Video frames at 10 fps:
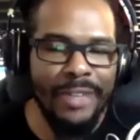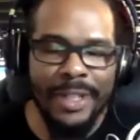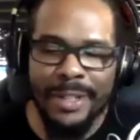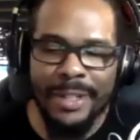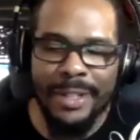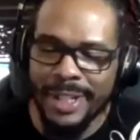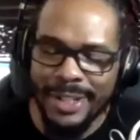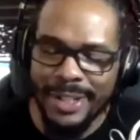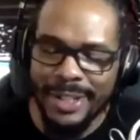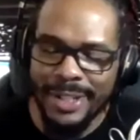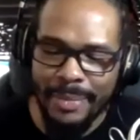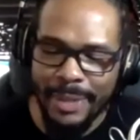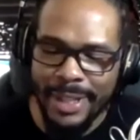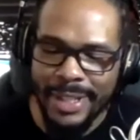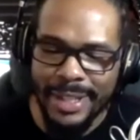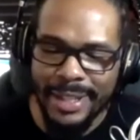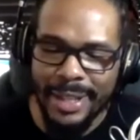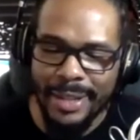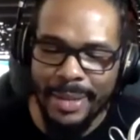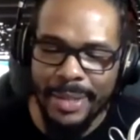that you touched on that because that
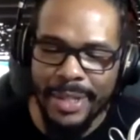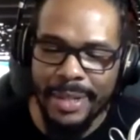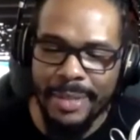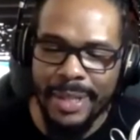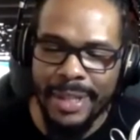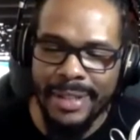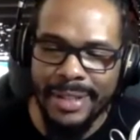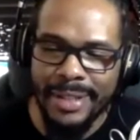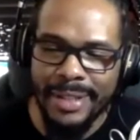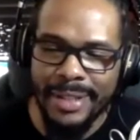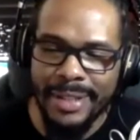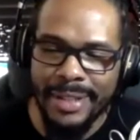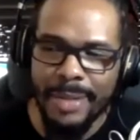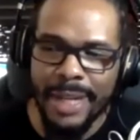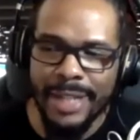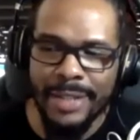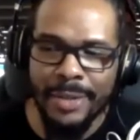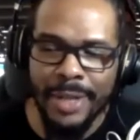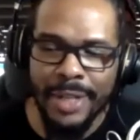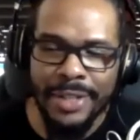that was going to be sort of my next
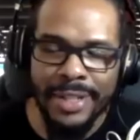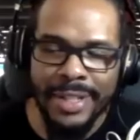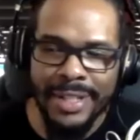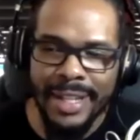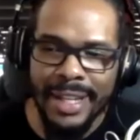question is